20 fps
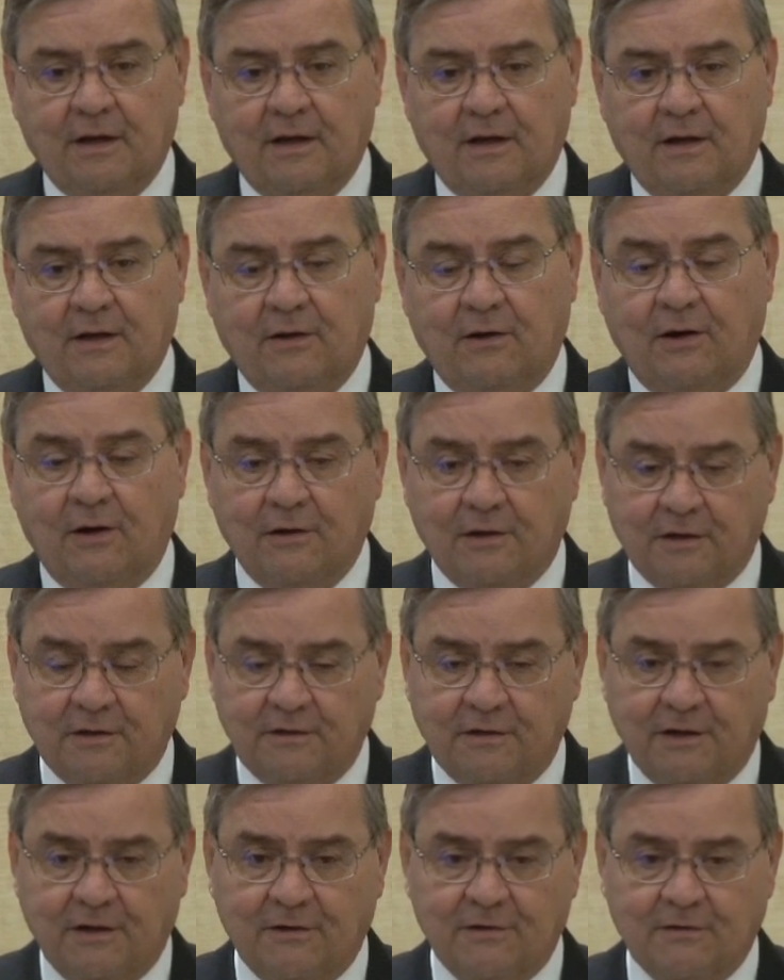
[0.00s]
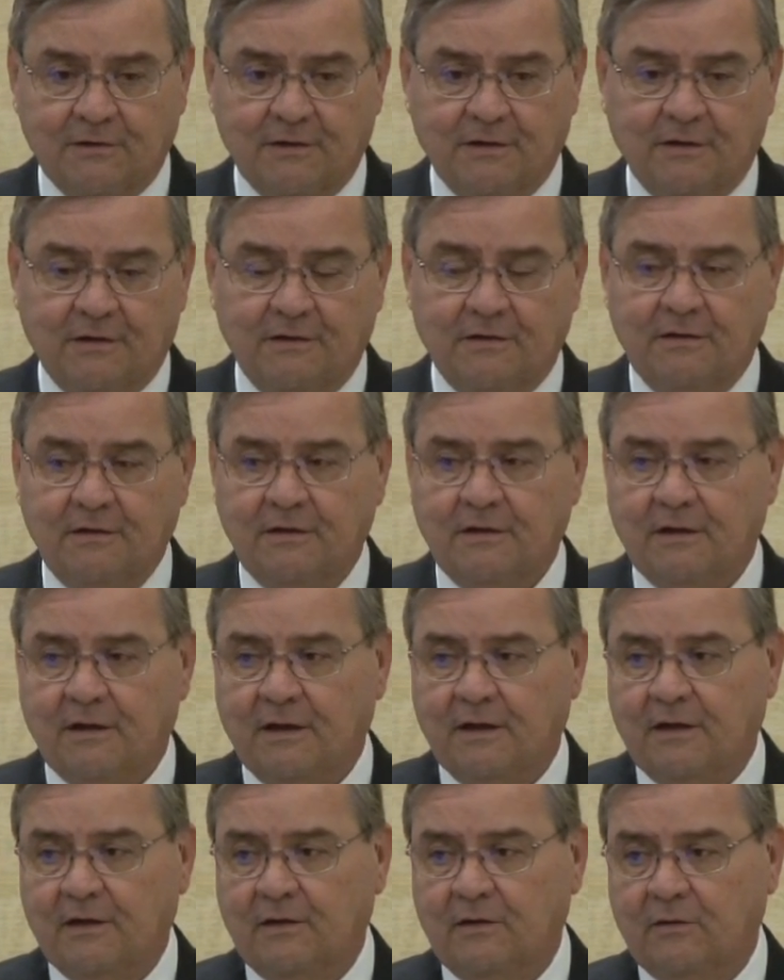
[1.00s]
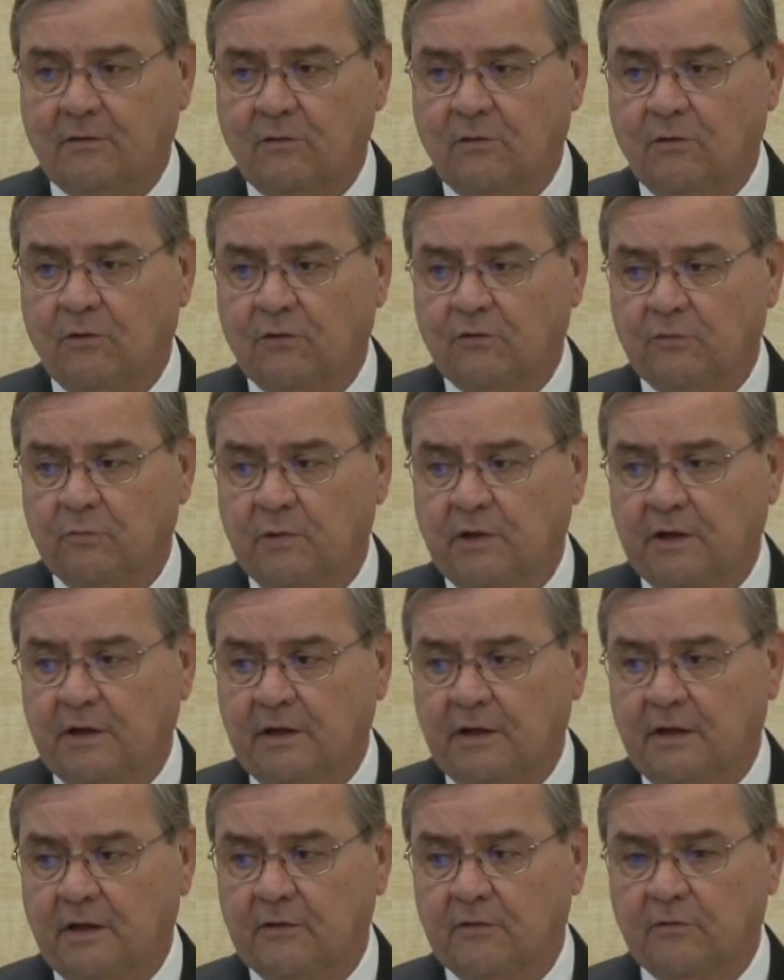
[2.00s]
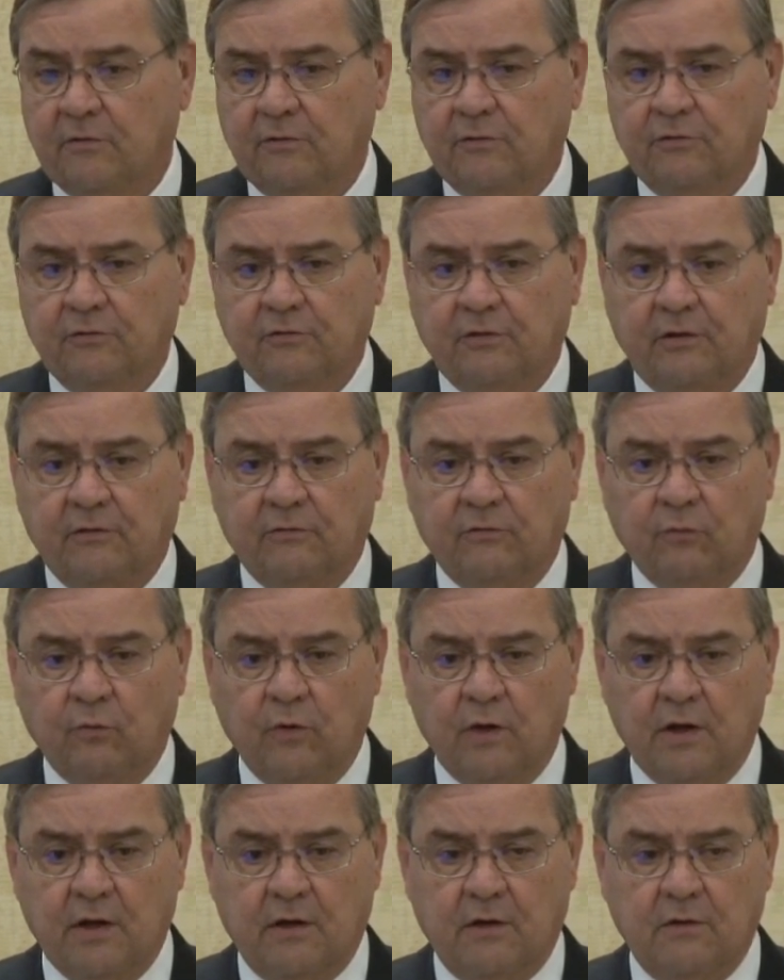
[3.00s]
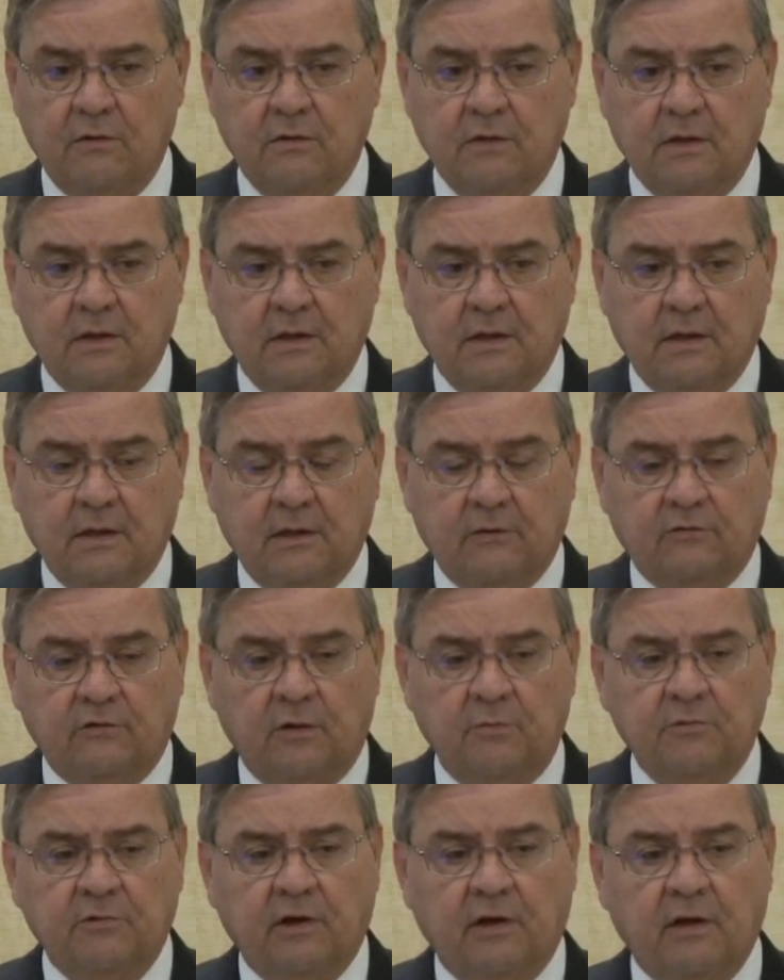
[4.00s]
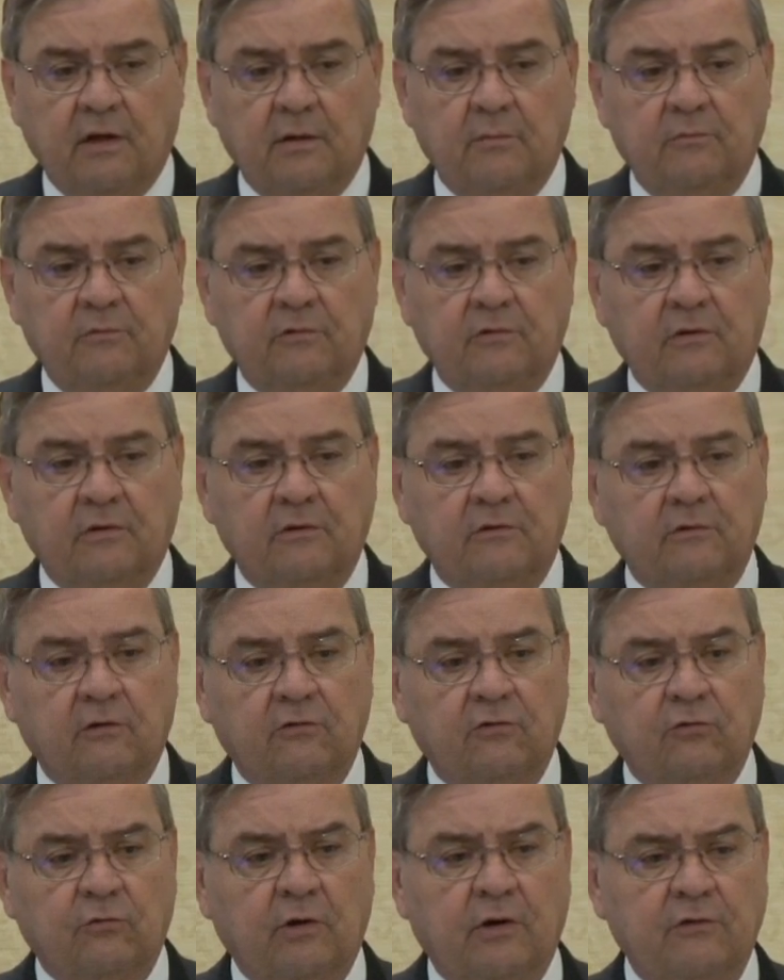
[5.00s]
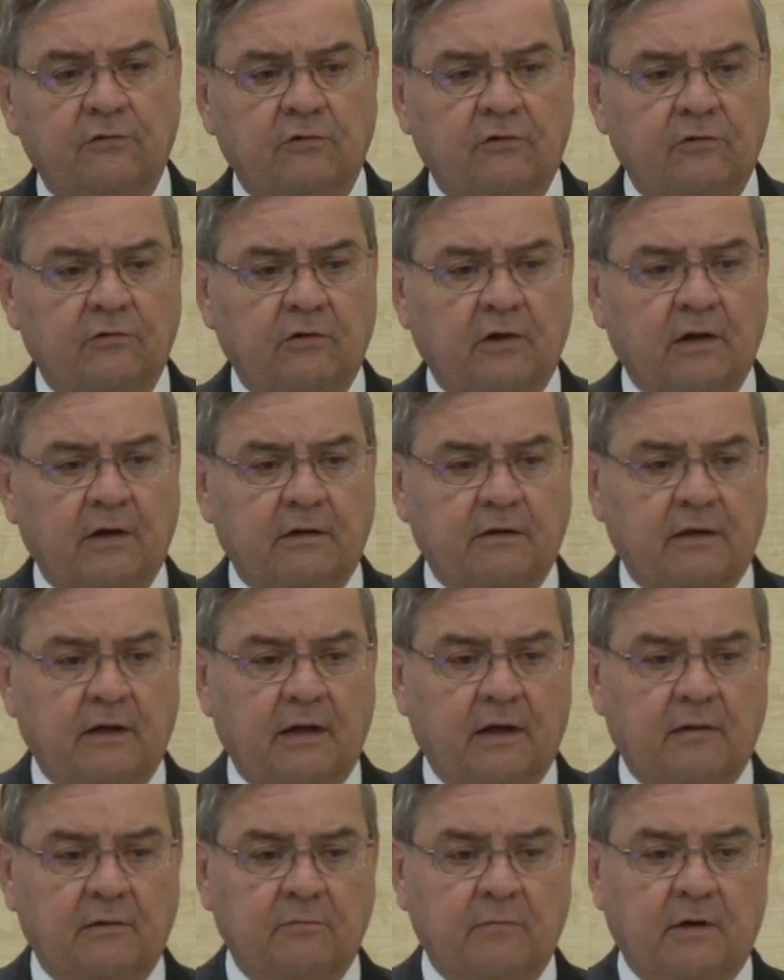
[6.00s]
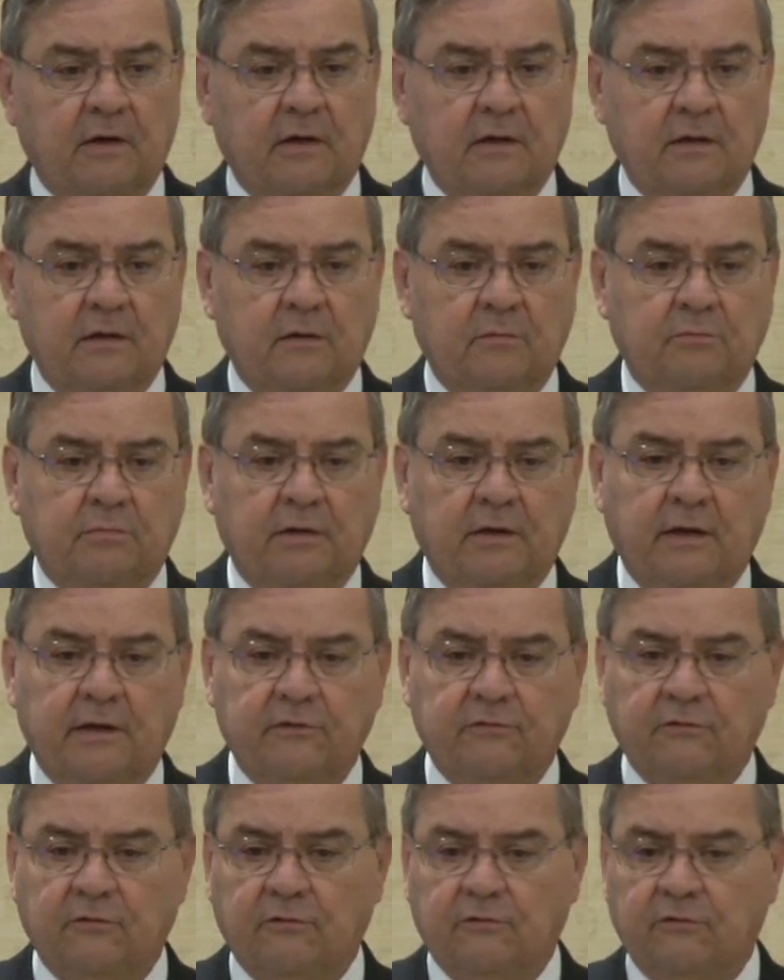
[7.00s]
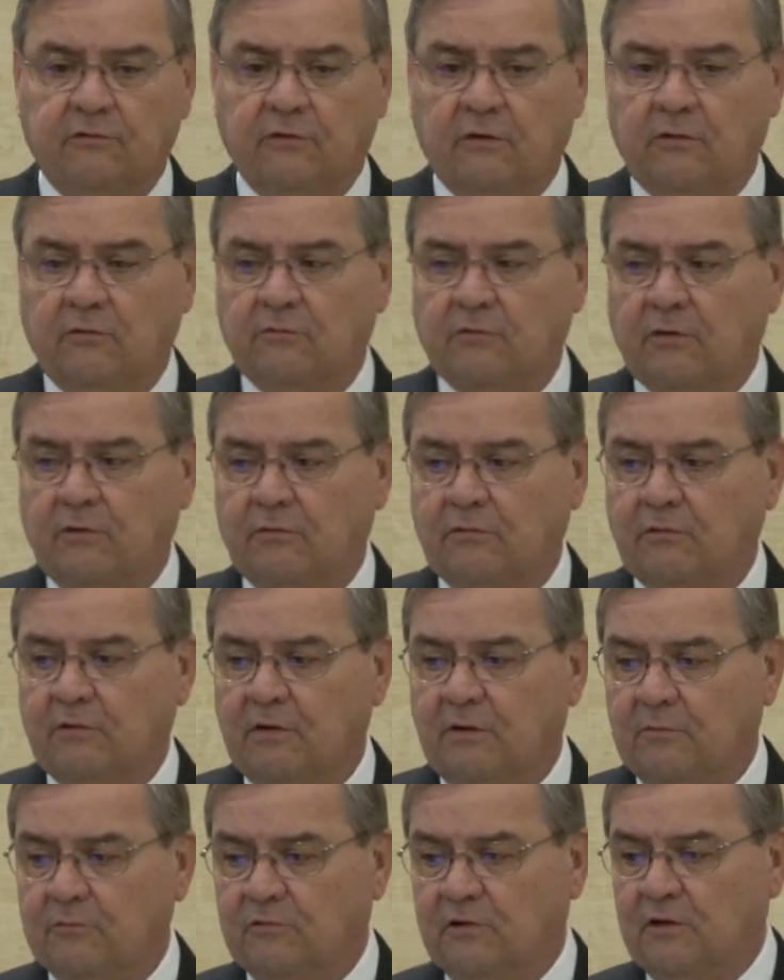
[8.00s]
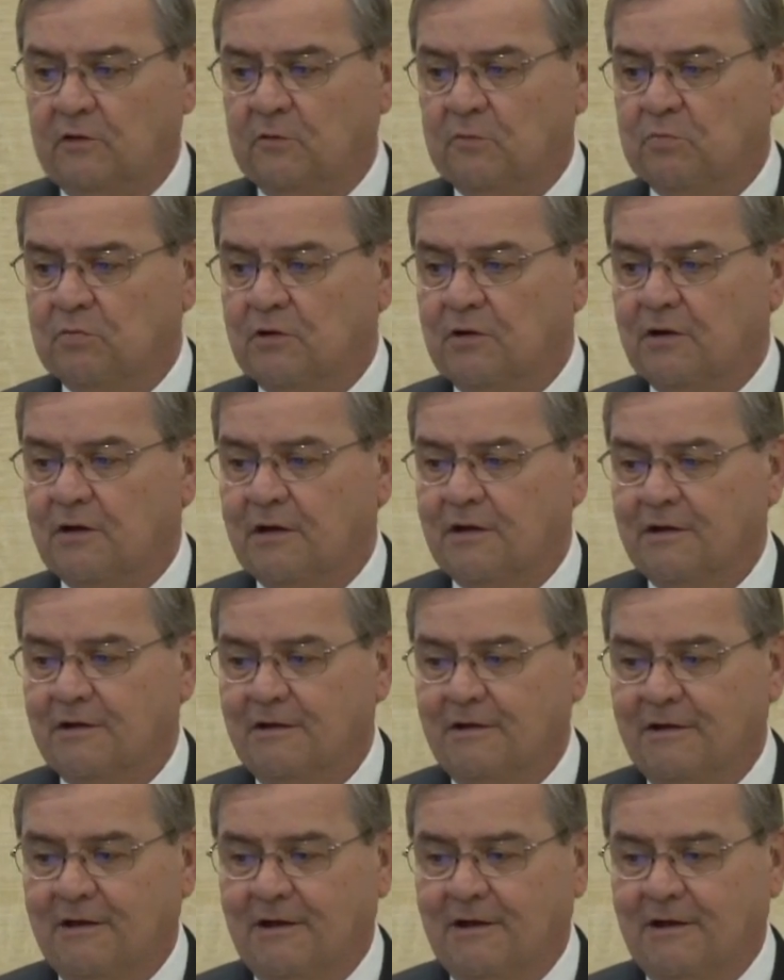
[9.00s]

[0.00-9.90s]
uh, Oka and of course many others as well sometimes in situations like that, my imposter syndrome comes into play.